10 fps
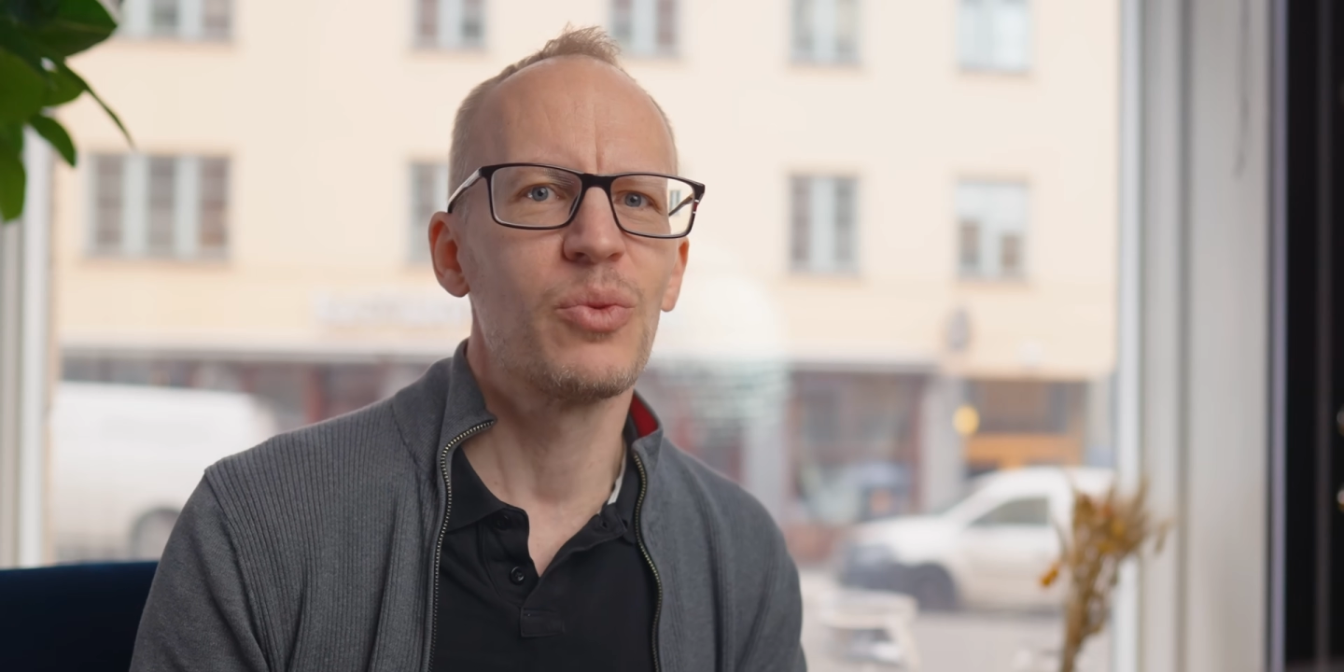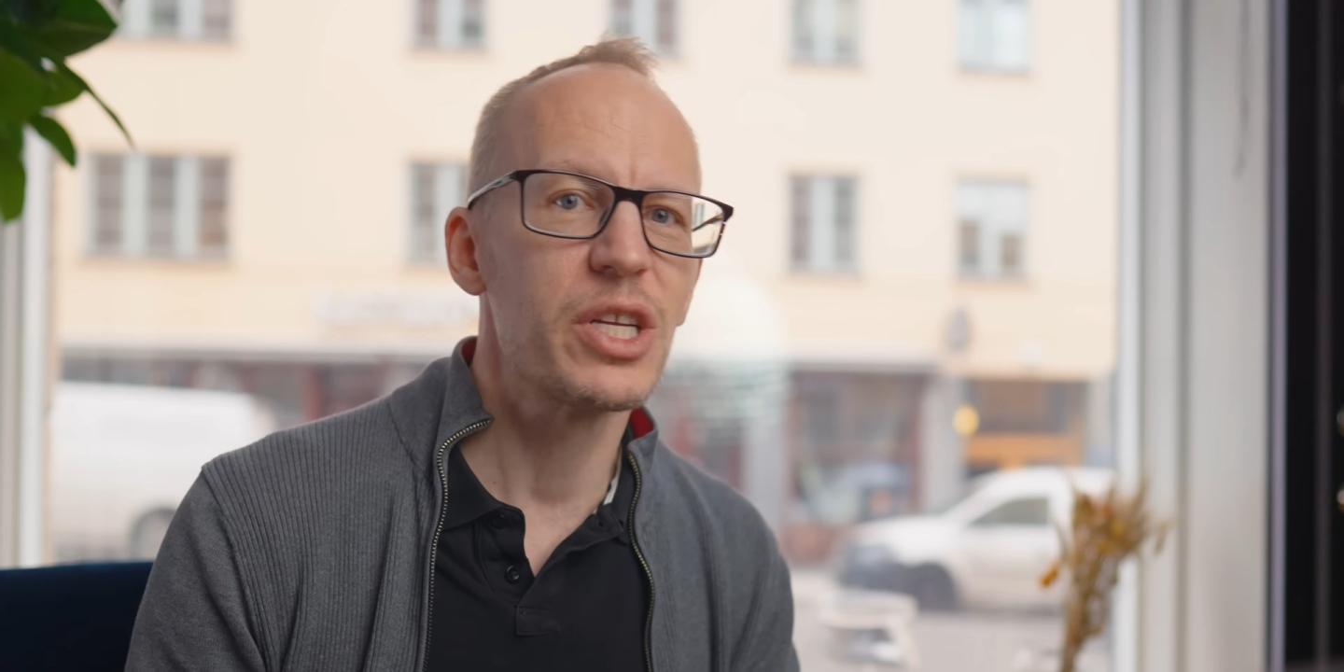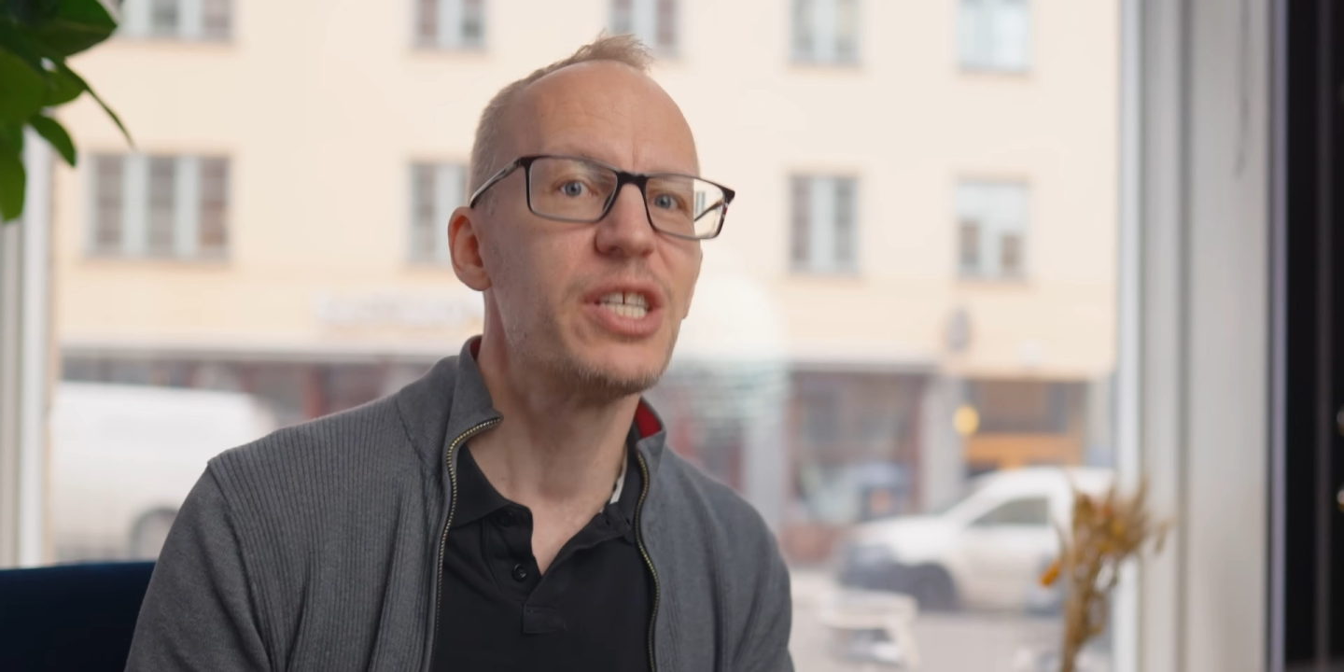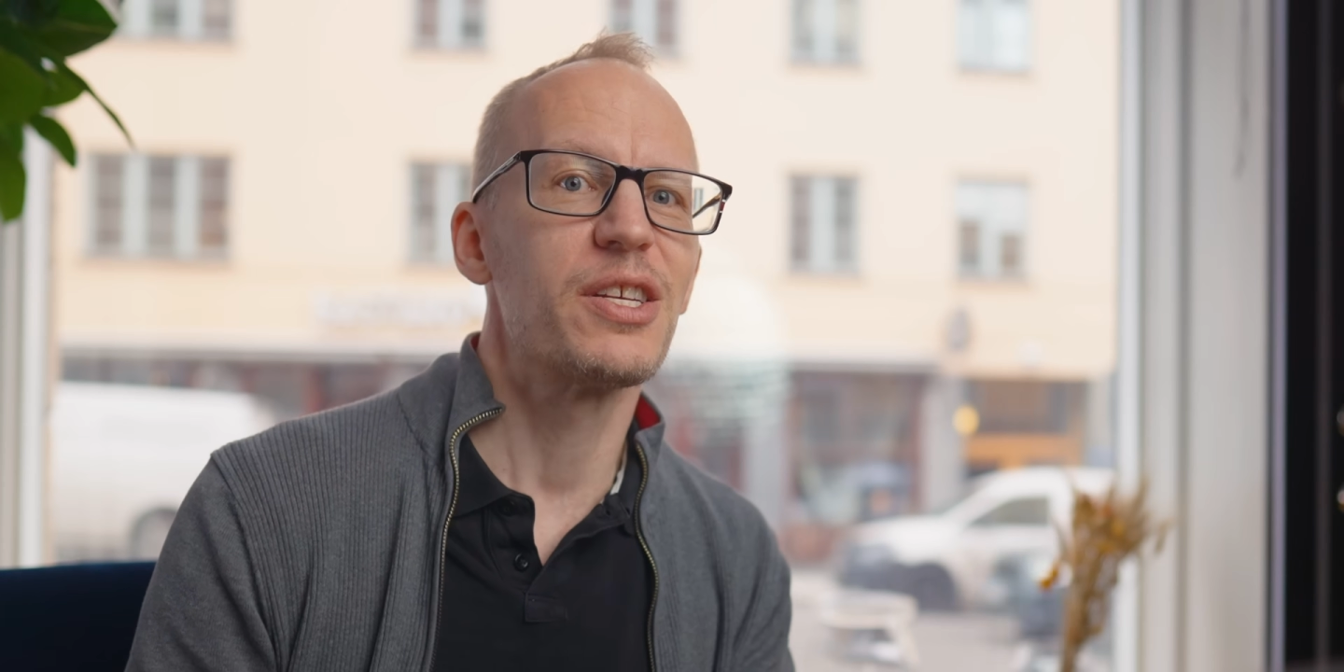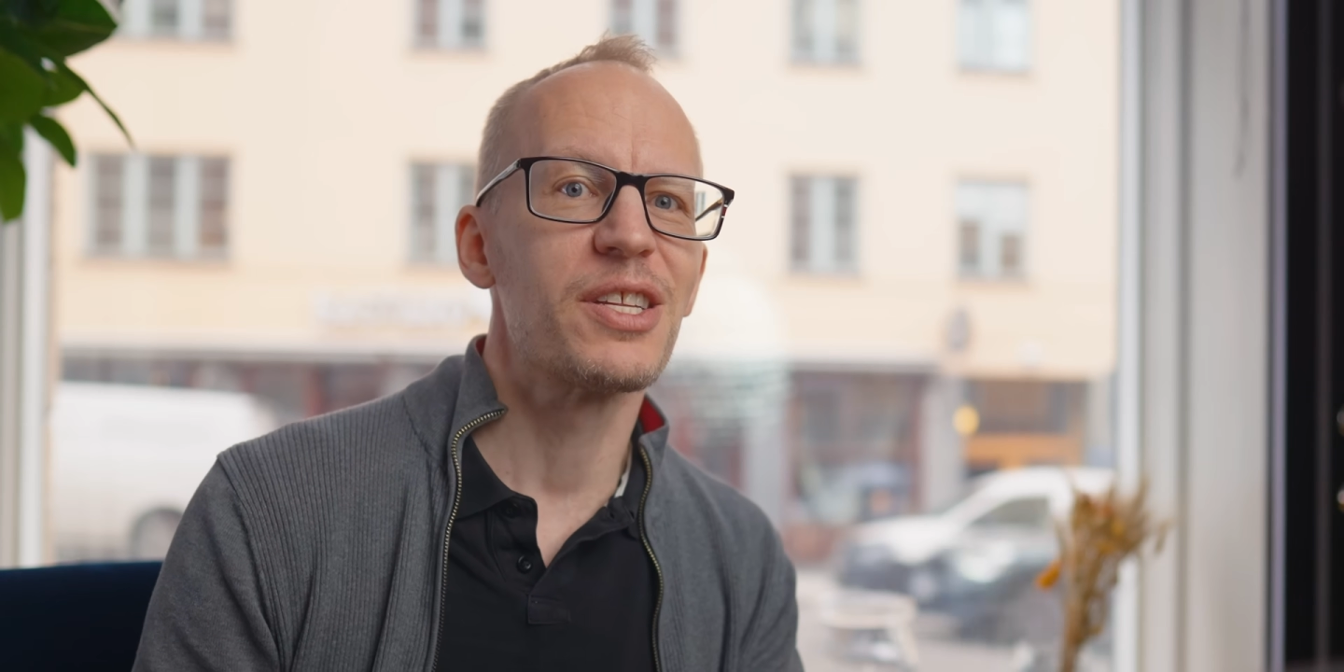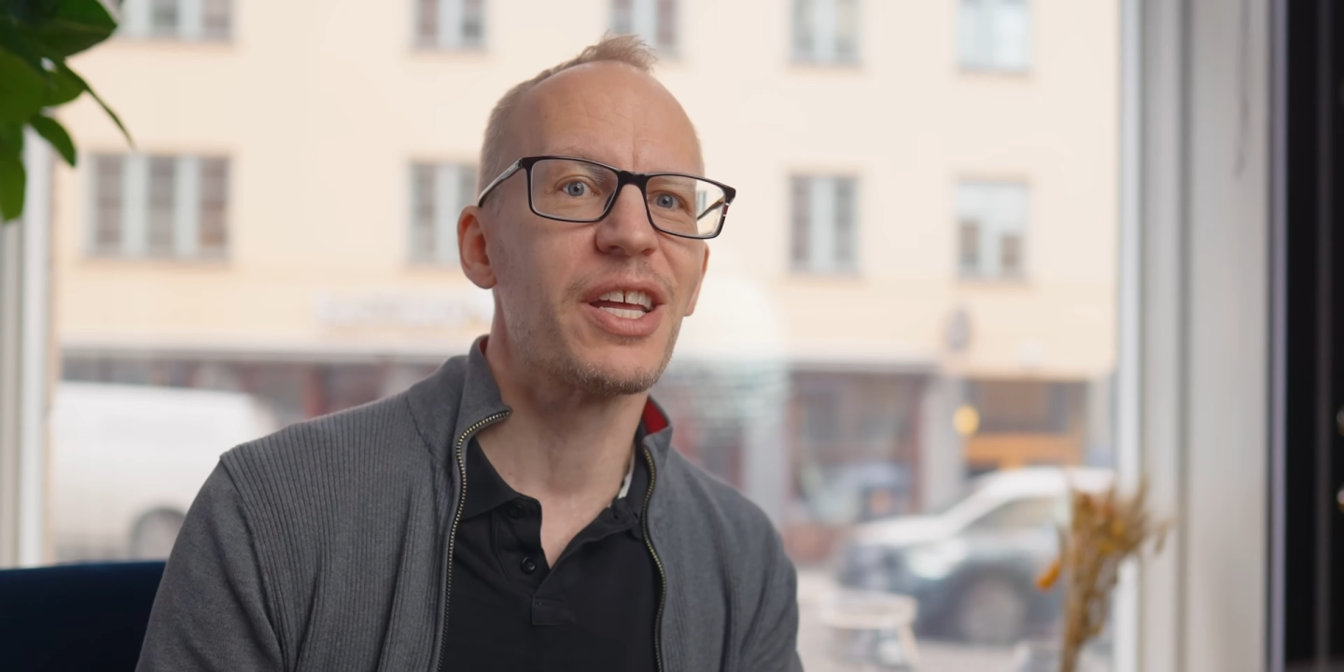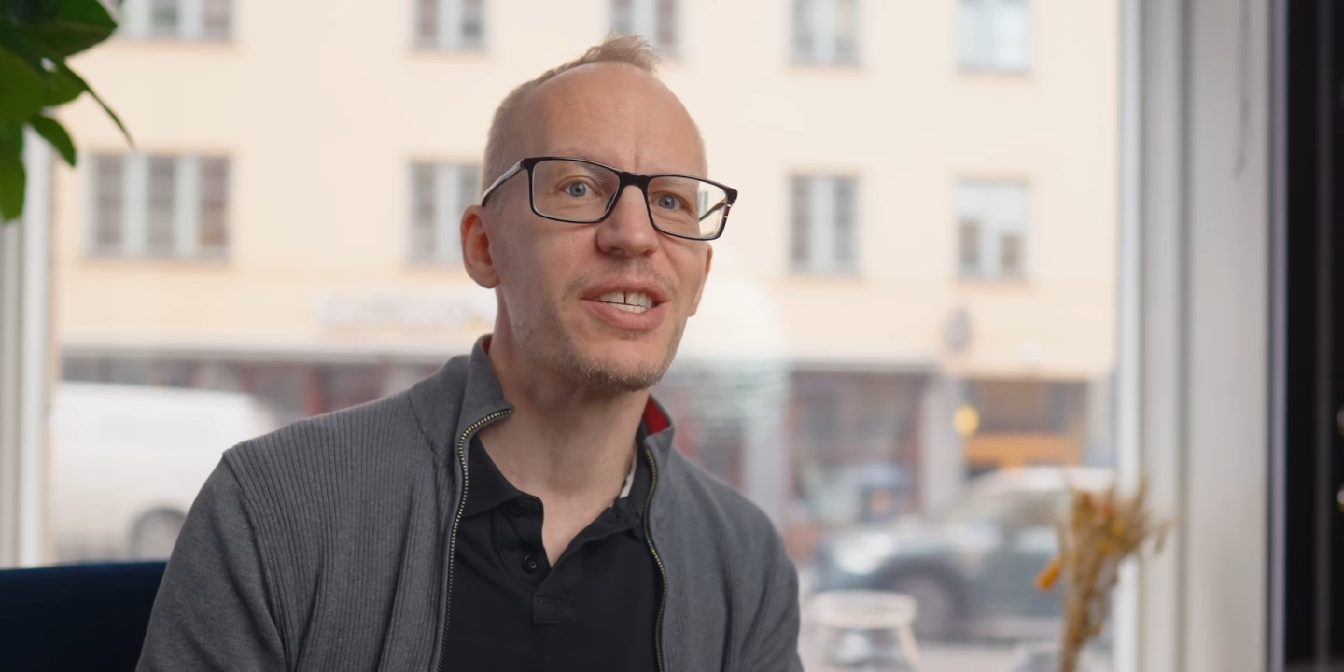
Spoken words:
which is an